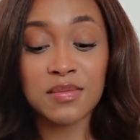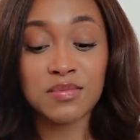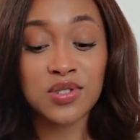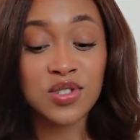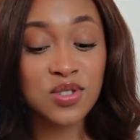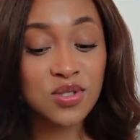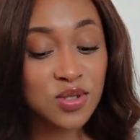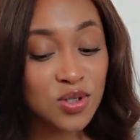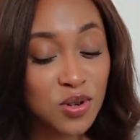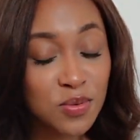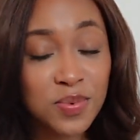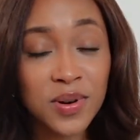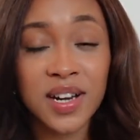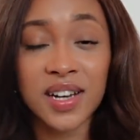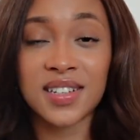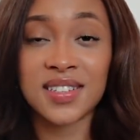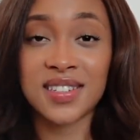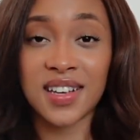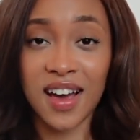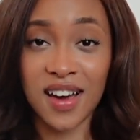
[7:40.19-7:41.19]
I'm
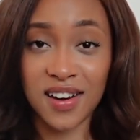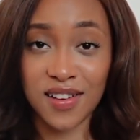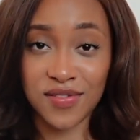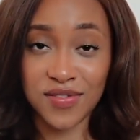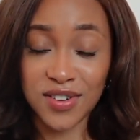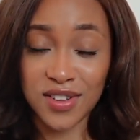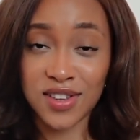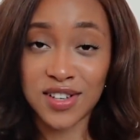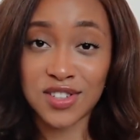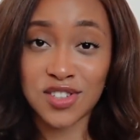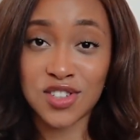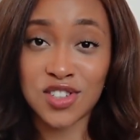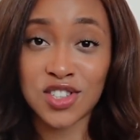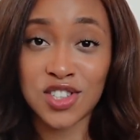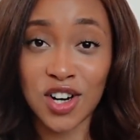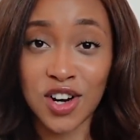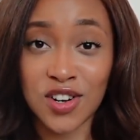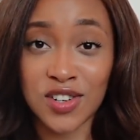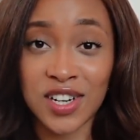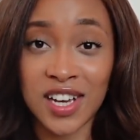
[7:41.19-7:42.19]
super excited for this
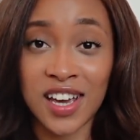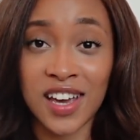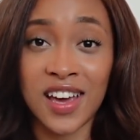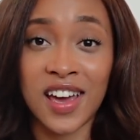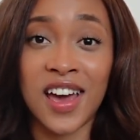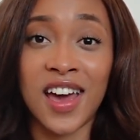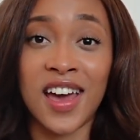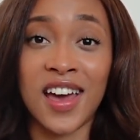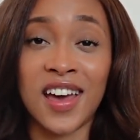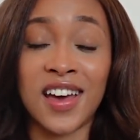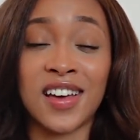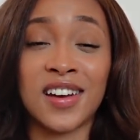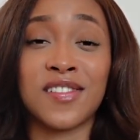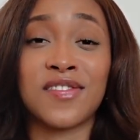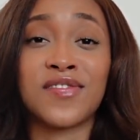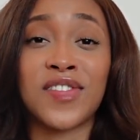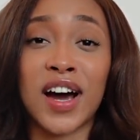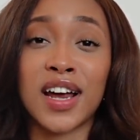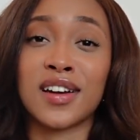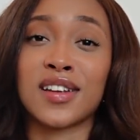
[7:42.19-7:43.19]
journey
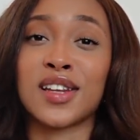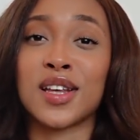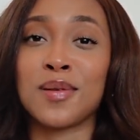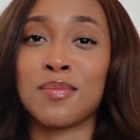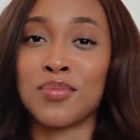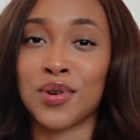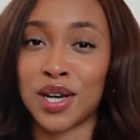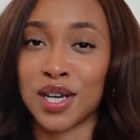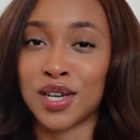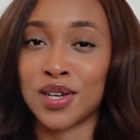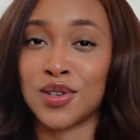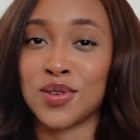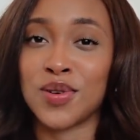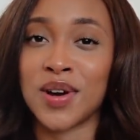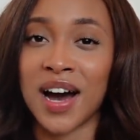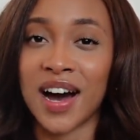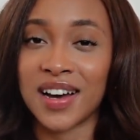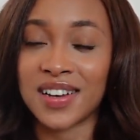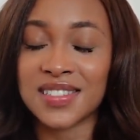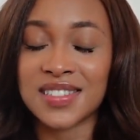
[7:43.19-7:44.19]
and finally bringing
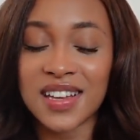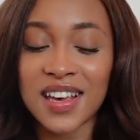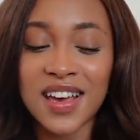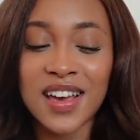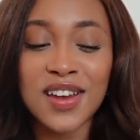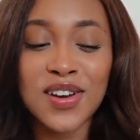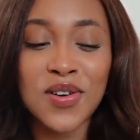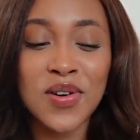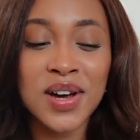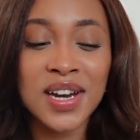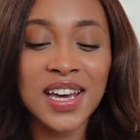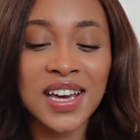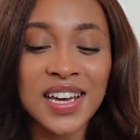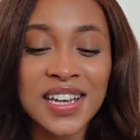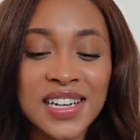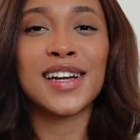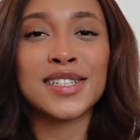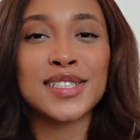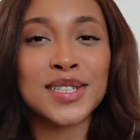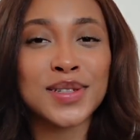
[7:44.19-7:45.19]
you guys in on
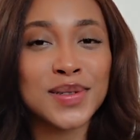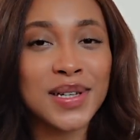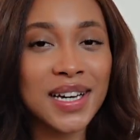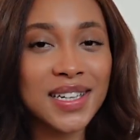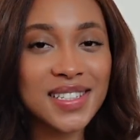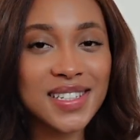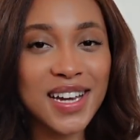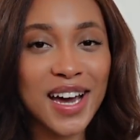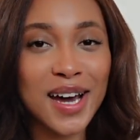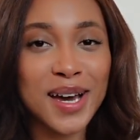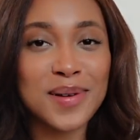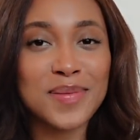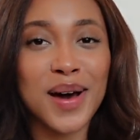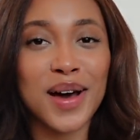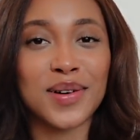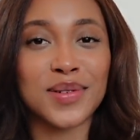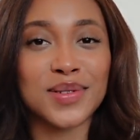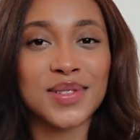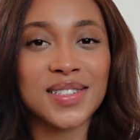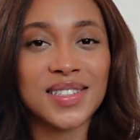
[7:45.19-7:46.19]
it. And until next
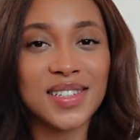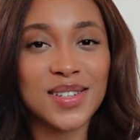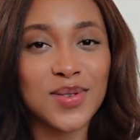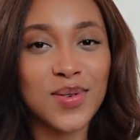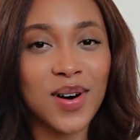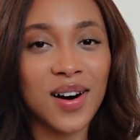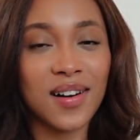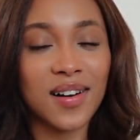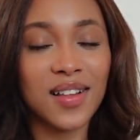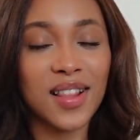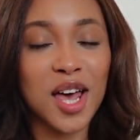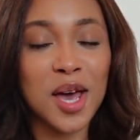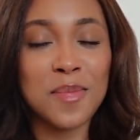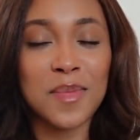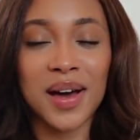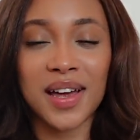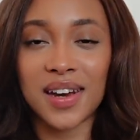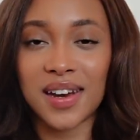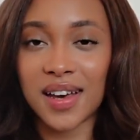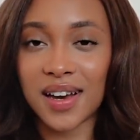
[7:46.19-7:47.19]
time, I will see you all
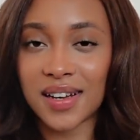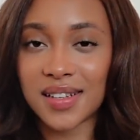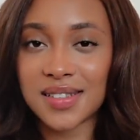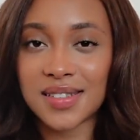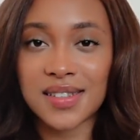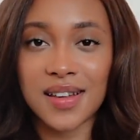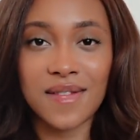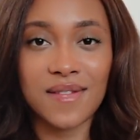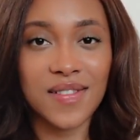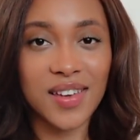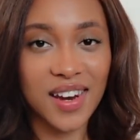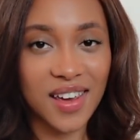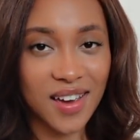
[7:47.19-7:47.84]
in my next